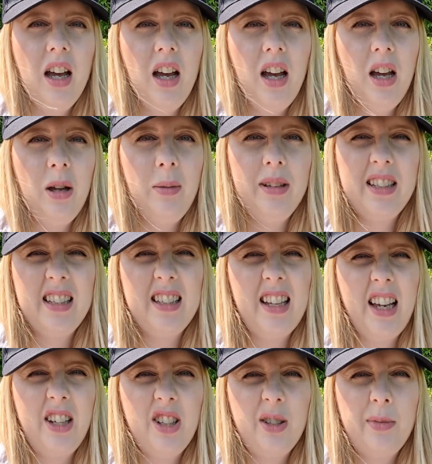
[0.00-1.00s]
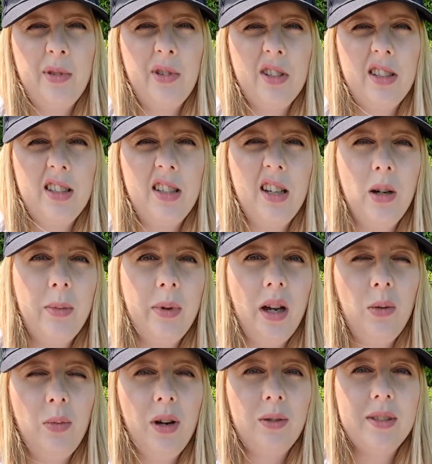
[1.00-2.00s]
As I say, just because he's a little bit
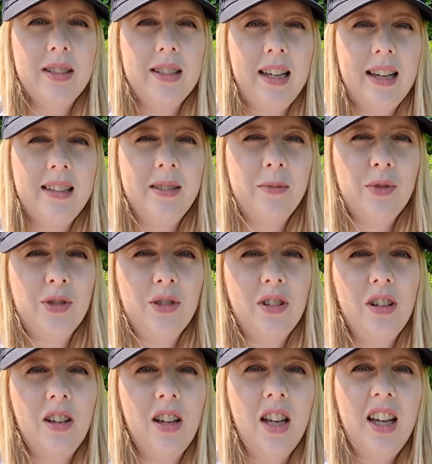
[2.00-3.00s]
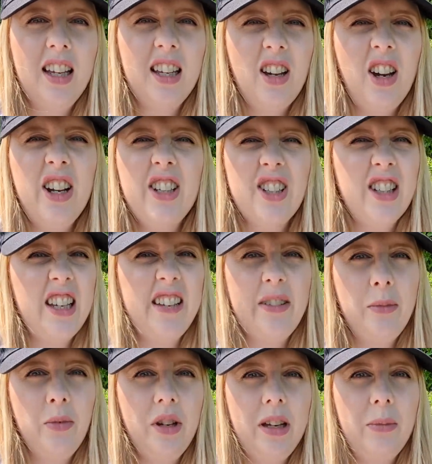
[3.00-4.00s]
unwell today, so I'm just going to kind of just give
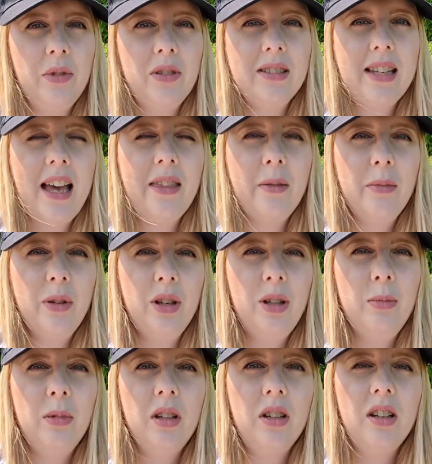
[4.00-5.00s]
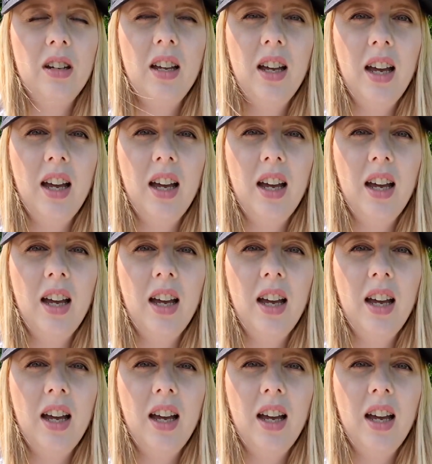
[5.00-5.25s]
him what he wants at the moment.